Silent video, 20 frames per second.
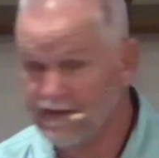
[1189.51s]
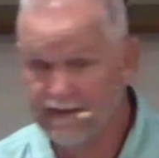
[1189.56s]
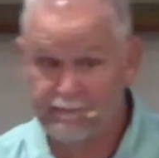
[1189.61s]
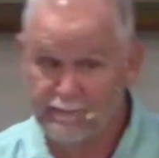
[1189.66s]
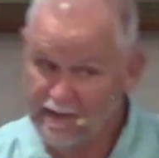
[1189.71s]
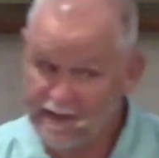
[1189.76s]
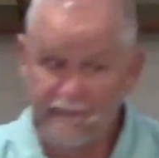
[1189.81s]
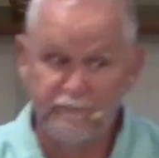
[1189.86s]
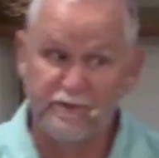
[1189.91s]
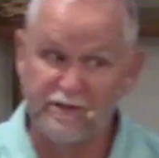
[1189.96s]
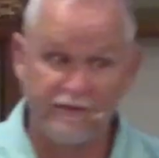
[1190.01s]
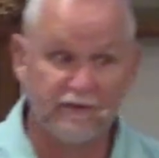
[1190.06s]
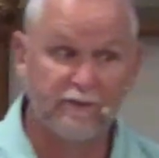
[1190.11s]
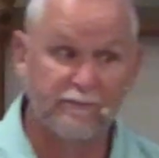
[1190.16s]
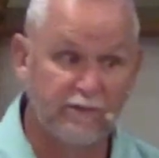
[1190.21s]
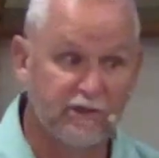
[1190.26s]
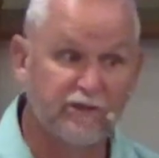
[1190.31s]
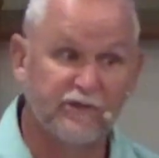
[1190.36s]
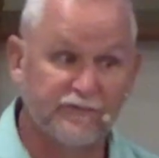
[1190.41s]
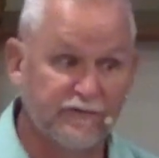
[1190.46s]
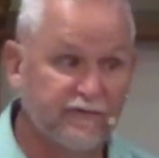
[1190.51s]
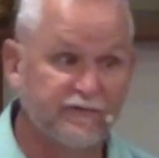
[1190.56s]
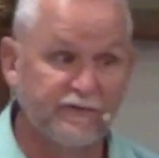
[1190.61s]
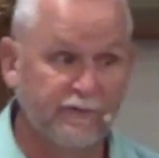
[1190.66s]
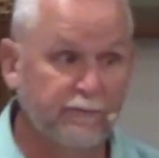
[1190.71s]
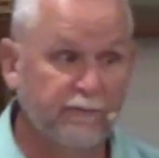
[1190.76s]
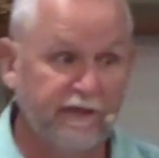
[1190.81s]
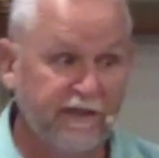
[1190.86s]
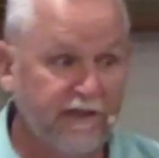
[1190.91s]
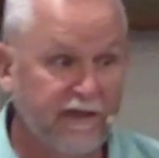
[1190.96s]
they may be there because of
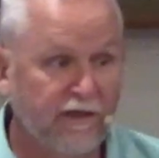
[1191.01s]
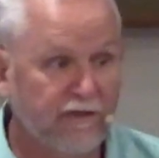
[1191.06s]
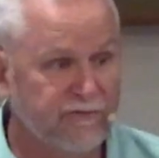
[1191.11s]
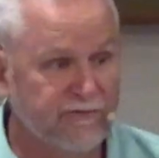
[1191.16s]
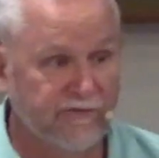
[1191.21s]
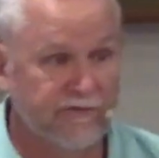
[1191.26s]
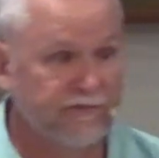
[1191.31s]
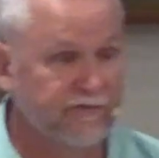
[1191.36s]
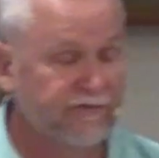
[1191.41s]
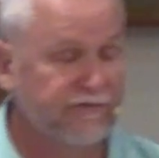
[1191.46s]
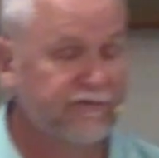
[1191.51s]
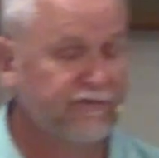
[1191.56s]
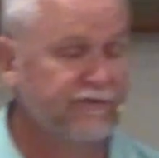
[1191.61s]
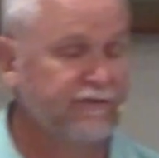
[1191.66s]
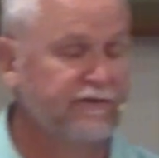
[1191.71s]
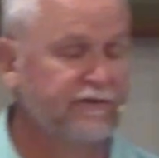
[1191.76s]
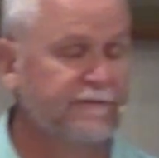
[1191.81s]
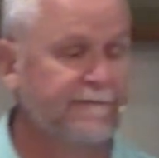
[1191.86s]
somebody else's.